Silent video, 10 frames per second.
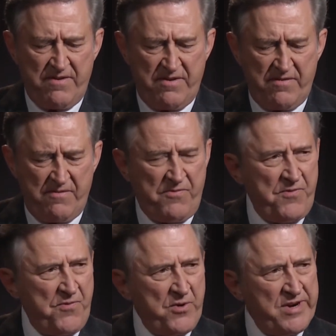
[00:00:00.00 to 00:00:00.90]
Uh,
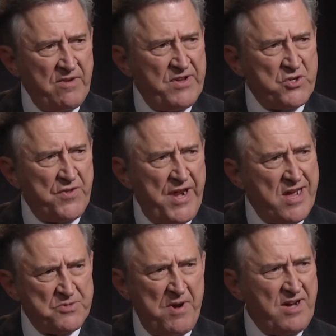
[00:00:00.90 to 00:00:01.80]
for an individual that
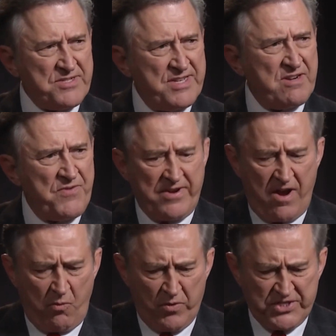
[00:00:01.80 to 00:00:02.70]
has POTS, then to
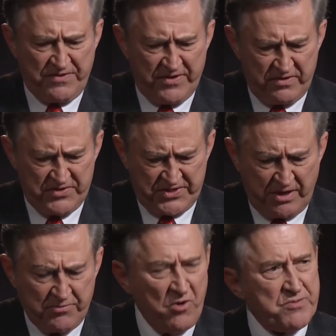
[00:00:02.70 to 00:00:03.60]
figure out which of those
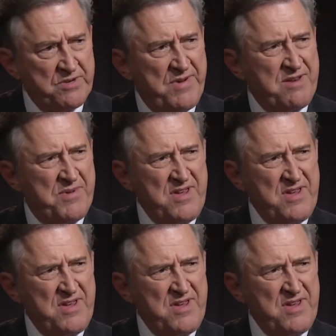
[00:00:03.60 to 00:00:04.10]
subgroups it might